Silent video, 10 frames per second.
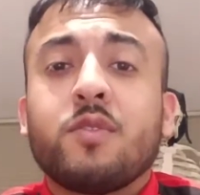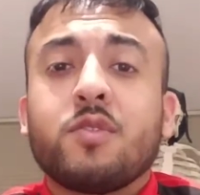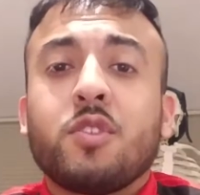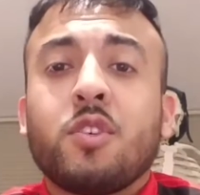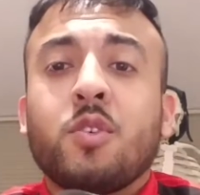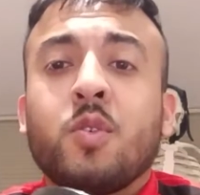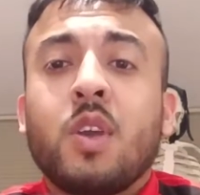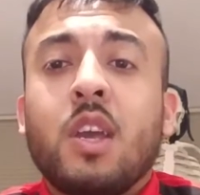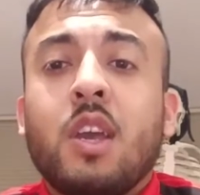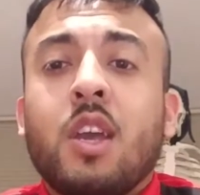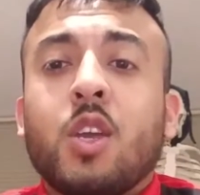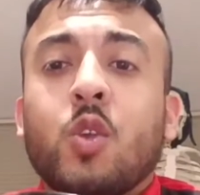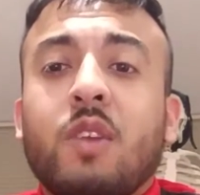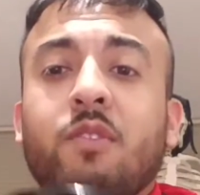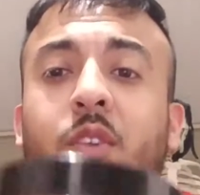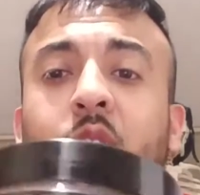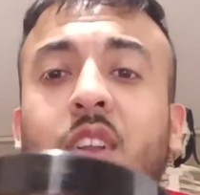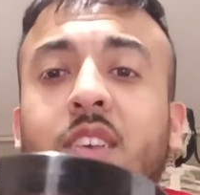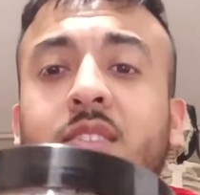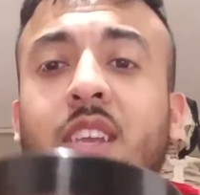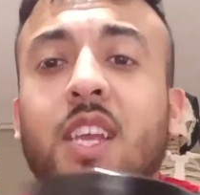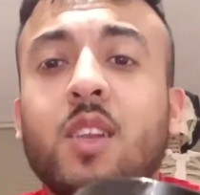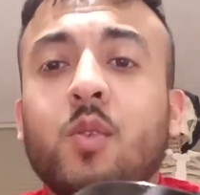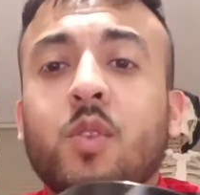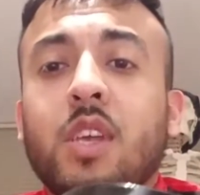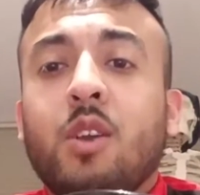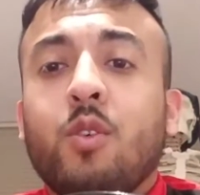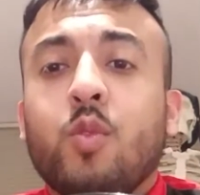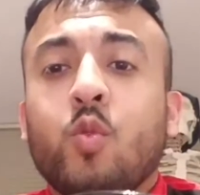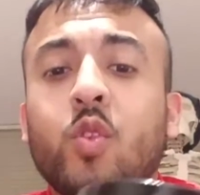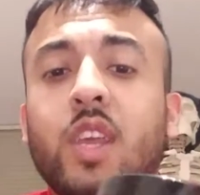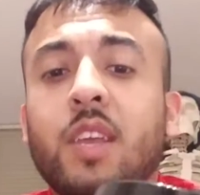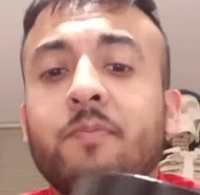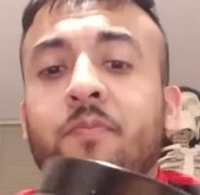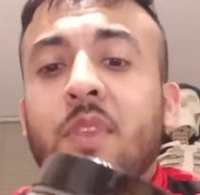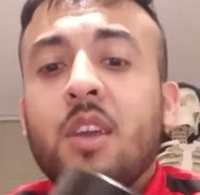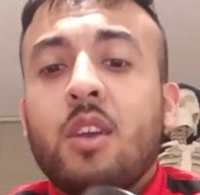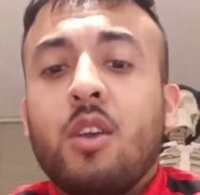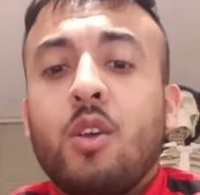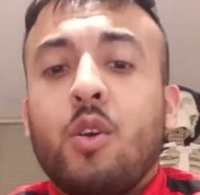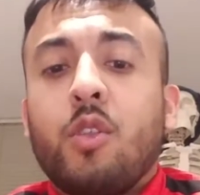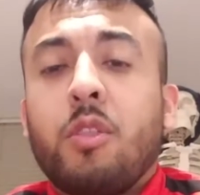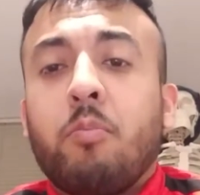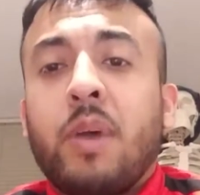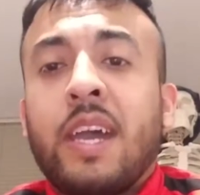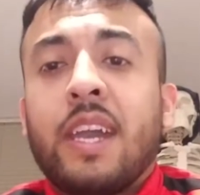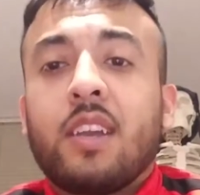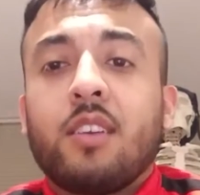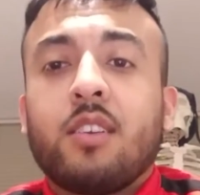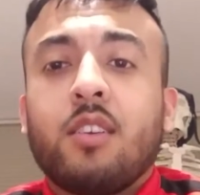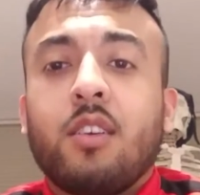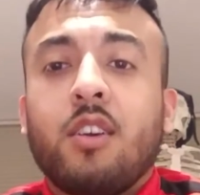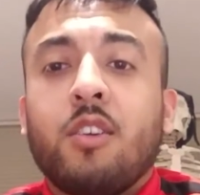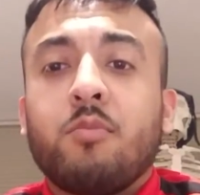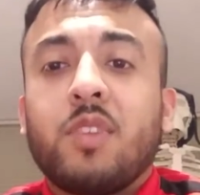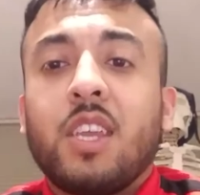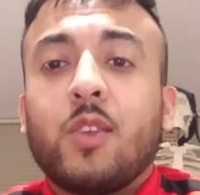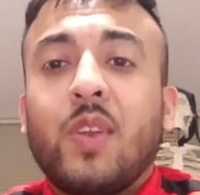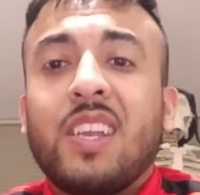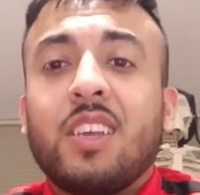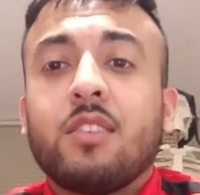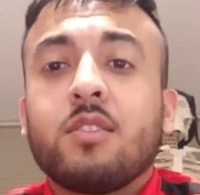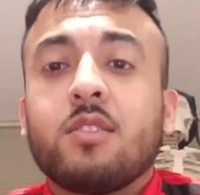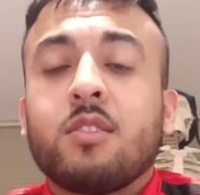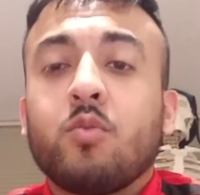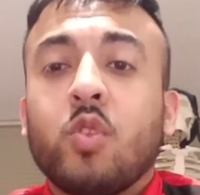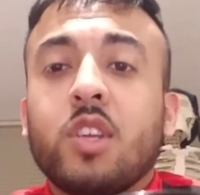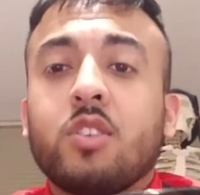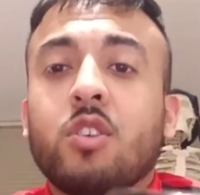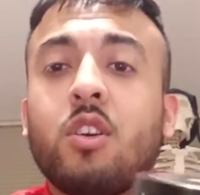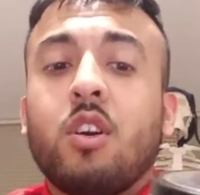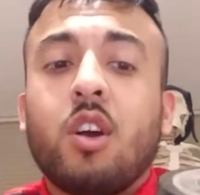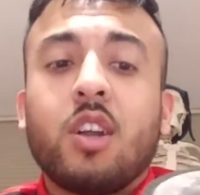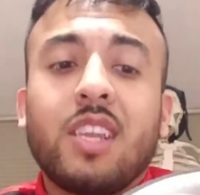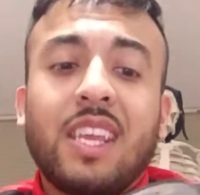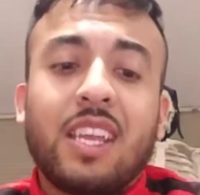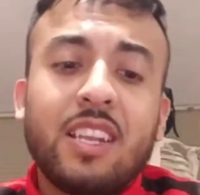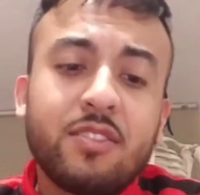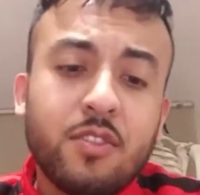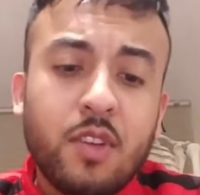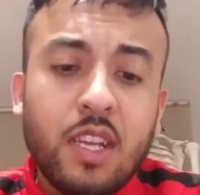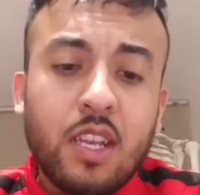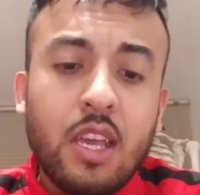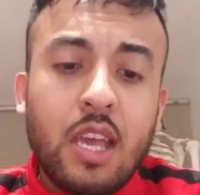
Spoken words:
So you have a very nice tin with a health warning on the back, the ingredients, which are honey, glycerin,